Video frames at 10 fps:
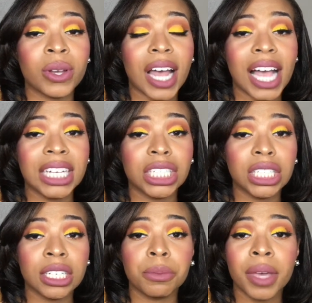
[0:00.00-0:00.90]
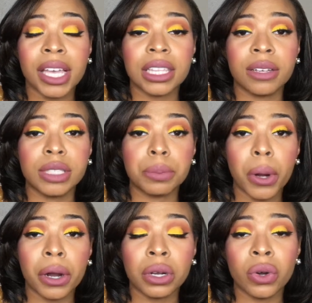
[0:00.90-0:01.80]
on IG,
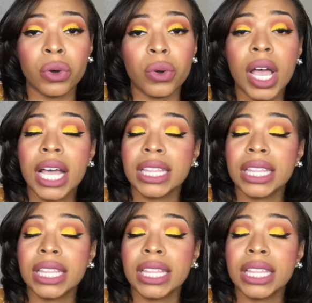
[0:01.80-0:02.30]
Pinklovesparkle.